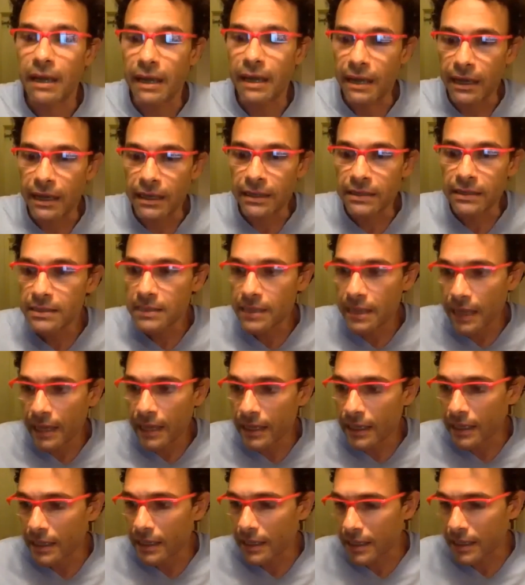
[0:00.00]
it's
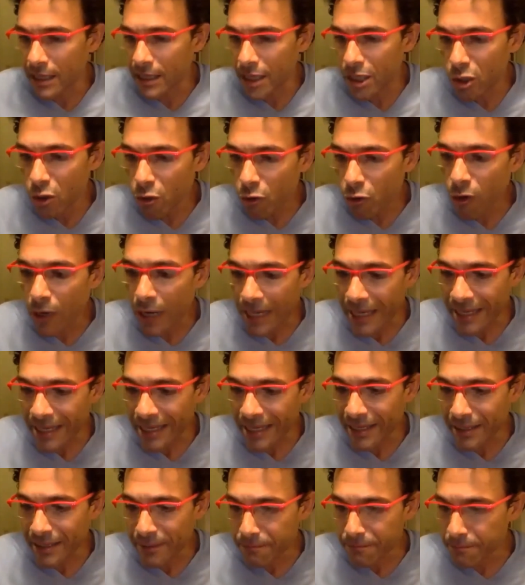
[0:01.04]
like, you know,
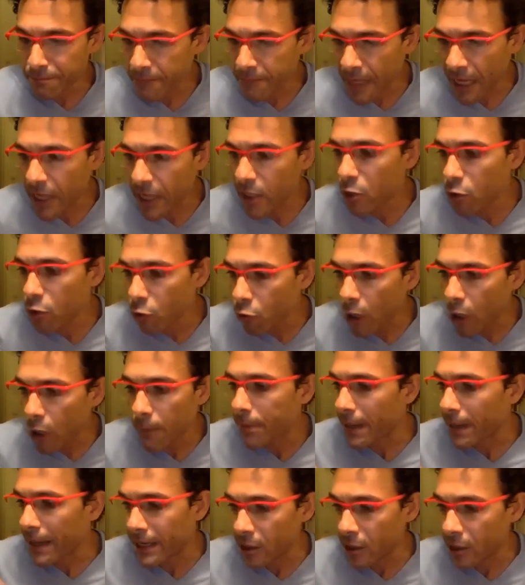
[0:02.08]
I grew
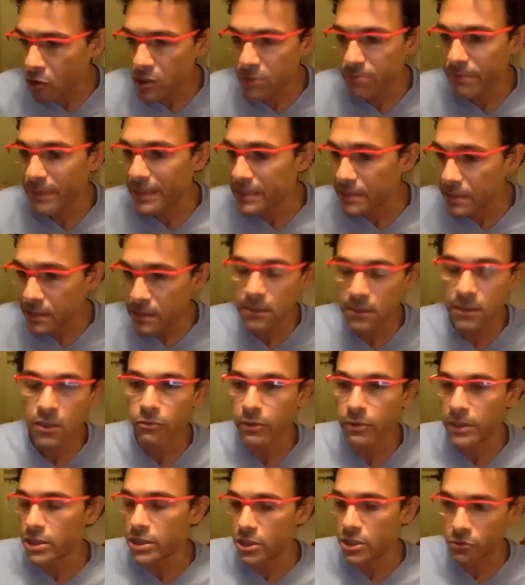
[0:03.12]
up, I lost my sister
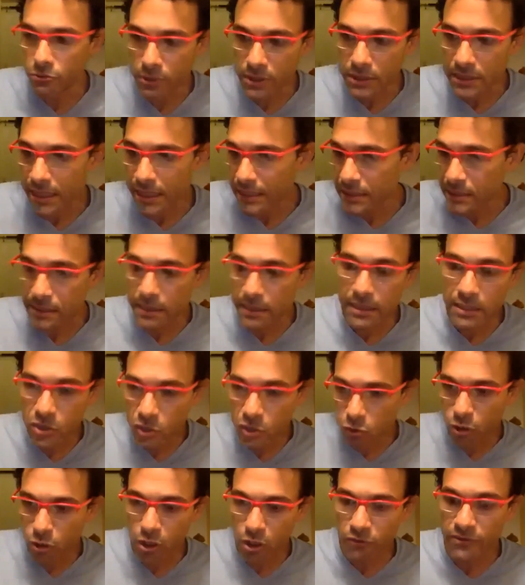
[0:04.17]
when she was, like, the
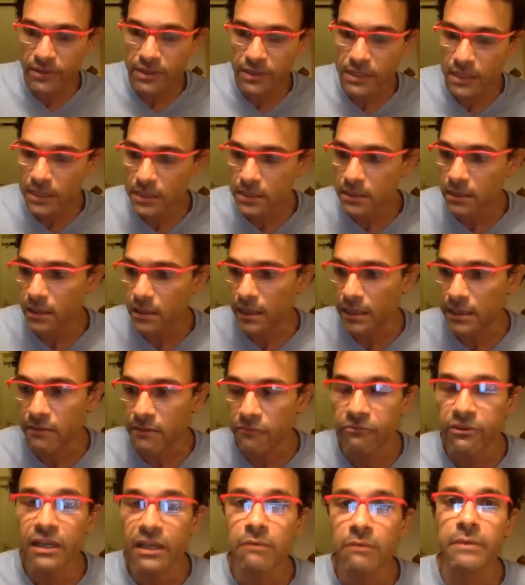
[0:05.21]
story of the sister in the
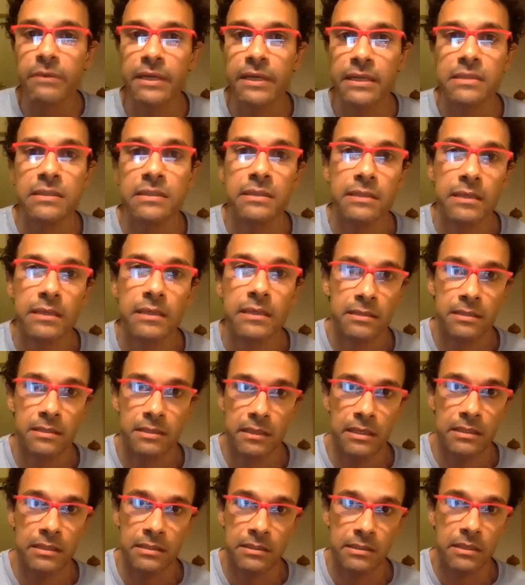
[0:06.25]
film is
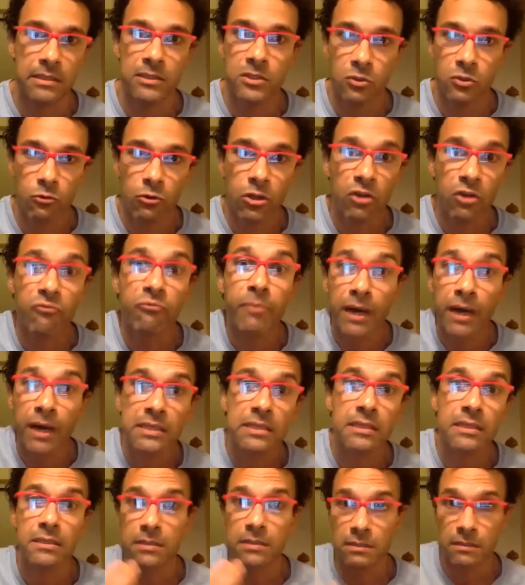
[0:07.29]
the story of my
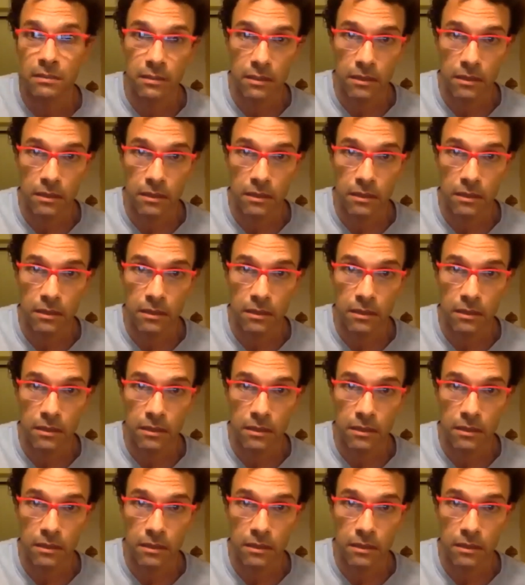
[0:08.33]
sister.